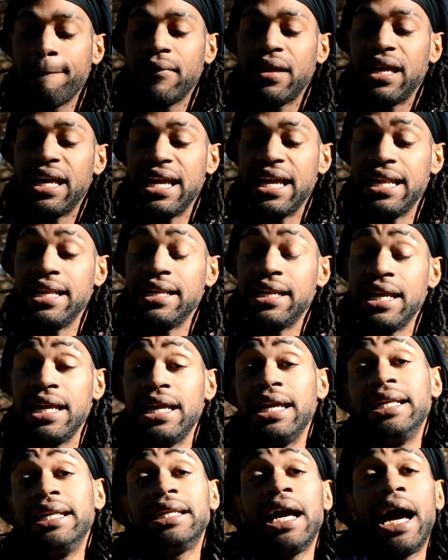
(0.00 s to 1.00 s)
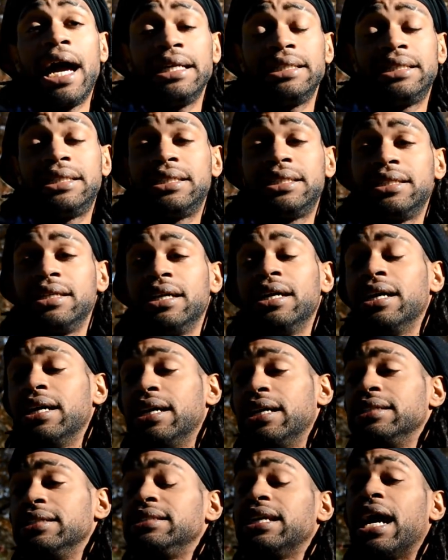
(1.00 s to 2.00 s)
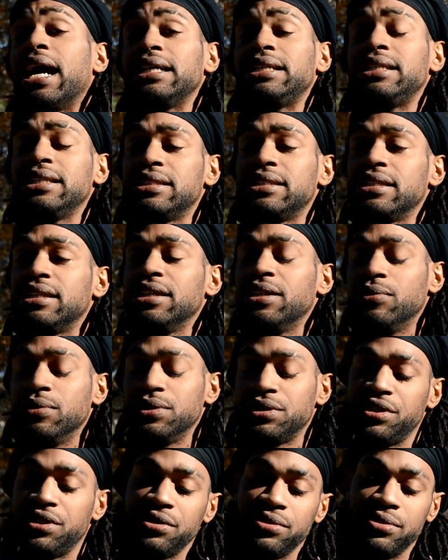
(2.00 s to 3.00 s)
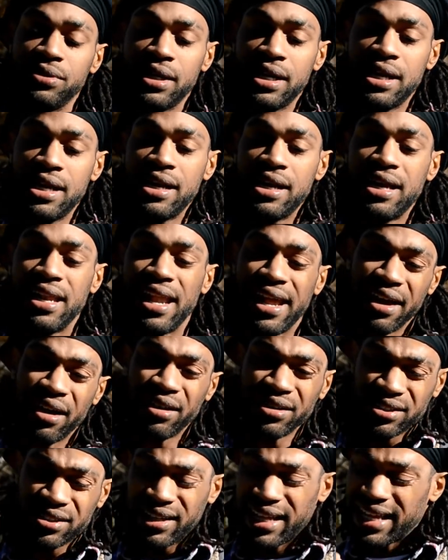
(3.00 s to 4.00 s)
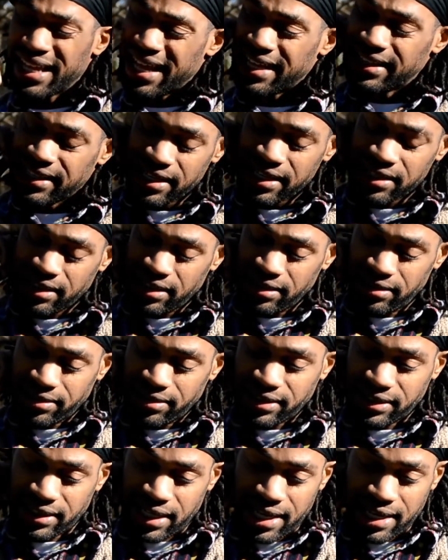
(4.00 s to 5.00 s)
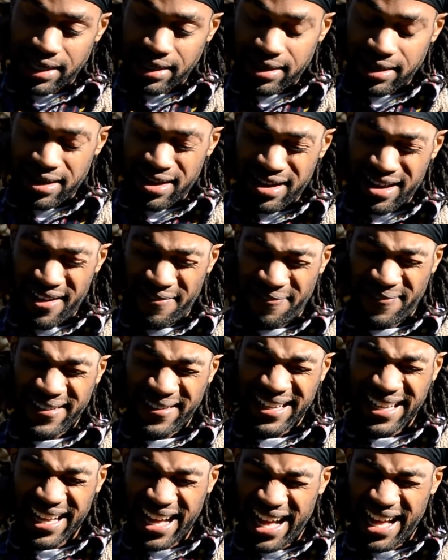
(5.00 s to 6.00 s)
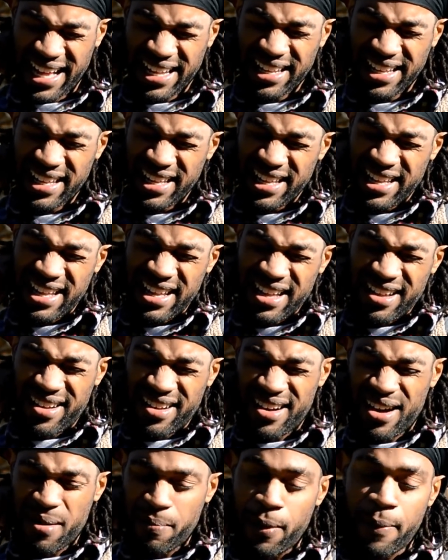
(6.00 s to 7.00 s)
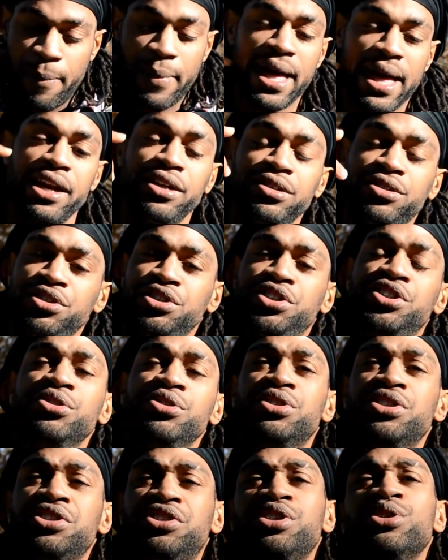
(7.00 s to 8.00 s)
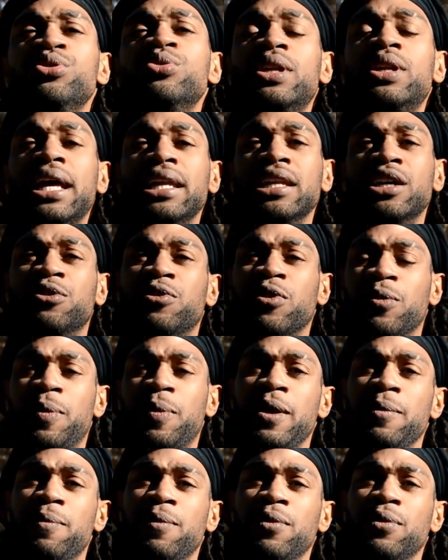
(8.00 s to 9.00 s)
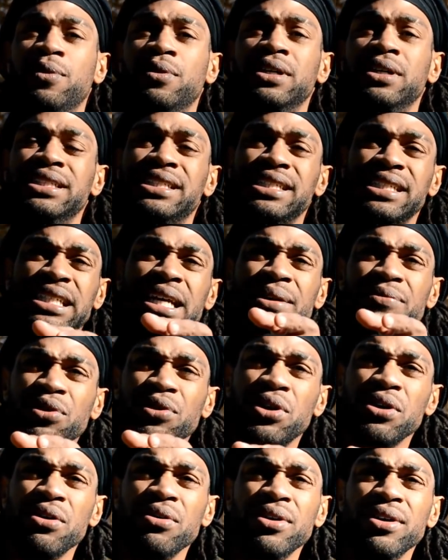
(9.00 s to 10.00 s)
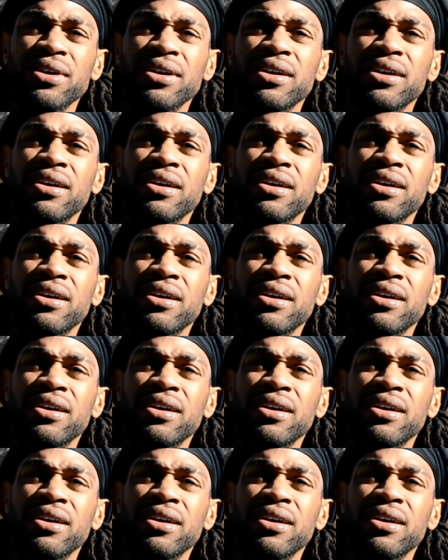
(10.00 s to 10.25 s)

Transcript: Indeed, and Dice. Uh, Dice yeah. is a good one too. And they also they got that other site. Uh, I forgot. Uh, but managers use it too when they look for people. Is it Recruiter?